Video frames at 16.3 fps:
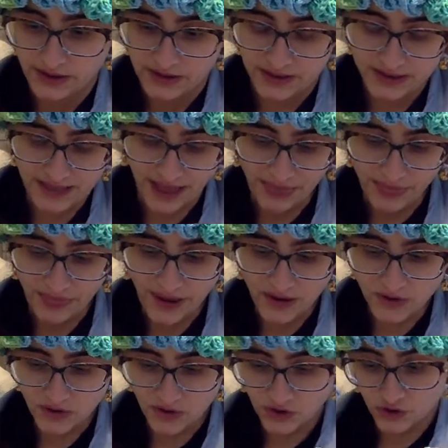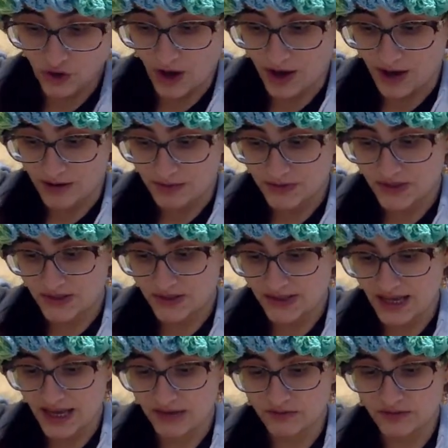The ten thousand jobs
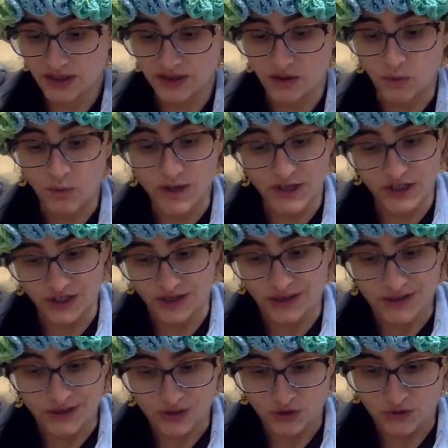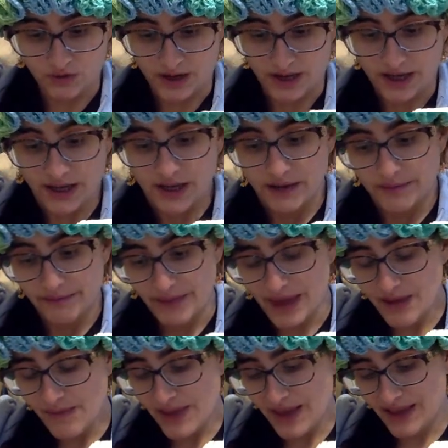saved in the widget industry
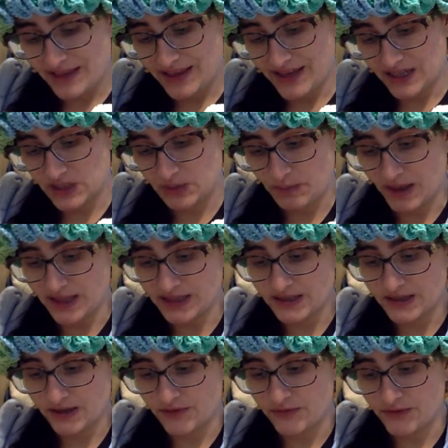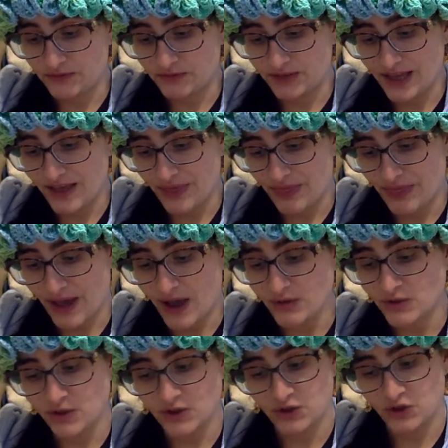may be at the expense of fifteen
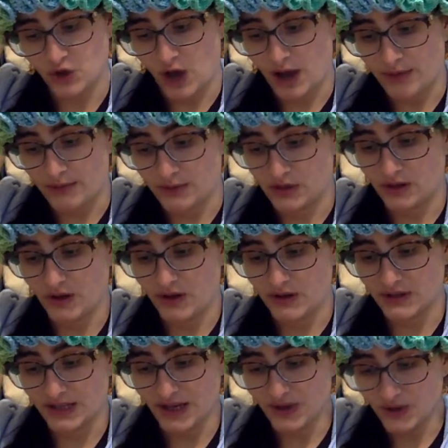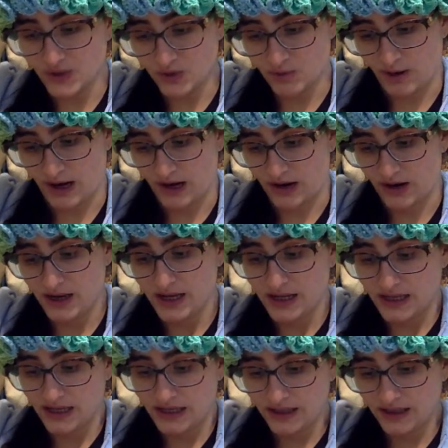thousand jobs lost elsewhere
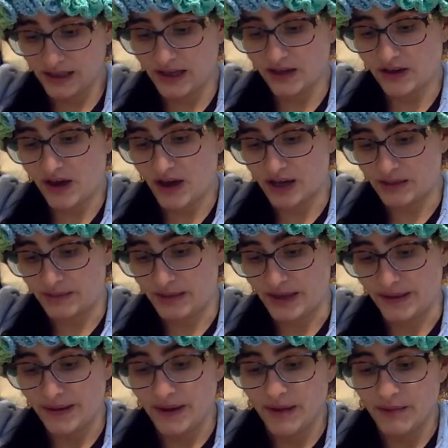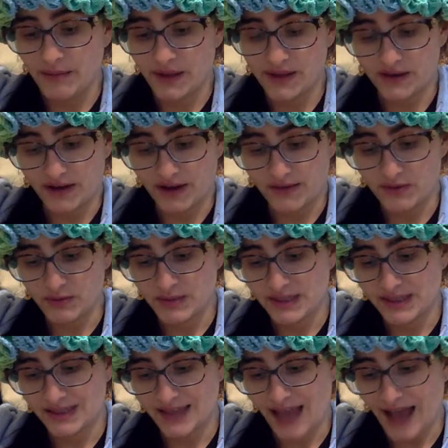in the economy by the
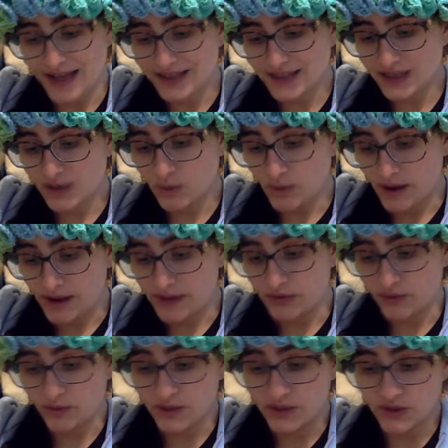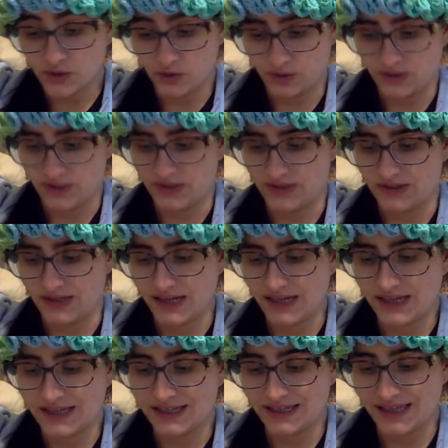government's taxing away the resources
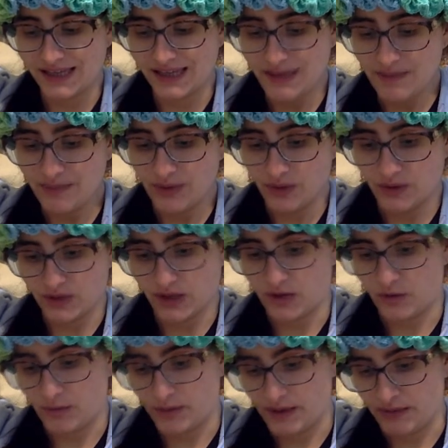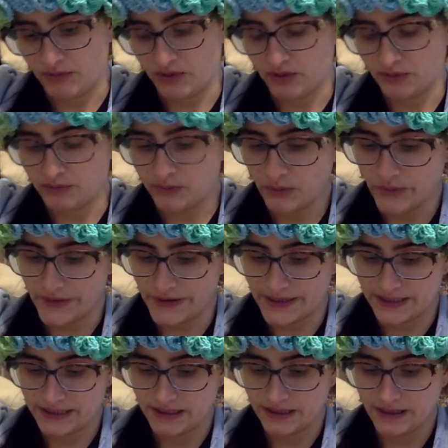needed to keep those other people
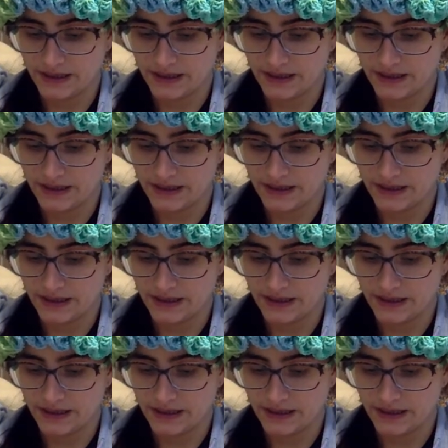employed.